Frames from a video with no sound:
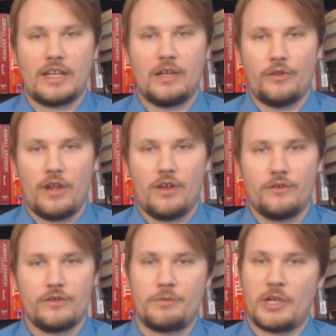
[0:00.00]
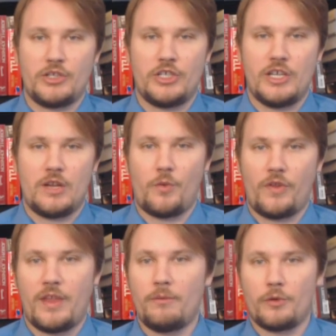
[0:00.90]
kill the others because she didn't
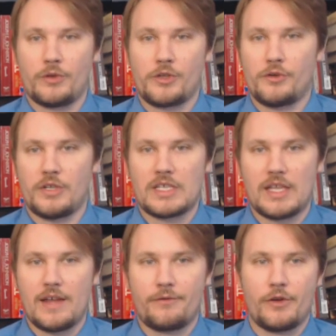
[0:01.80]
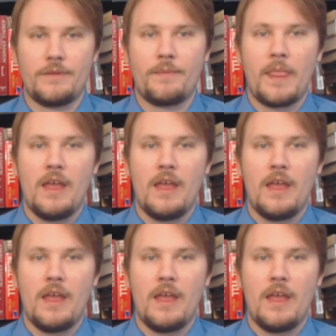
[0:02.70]
want them to return to slavery.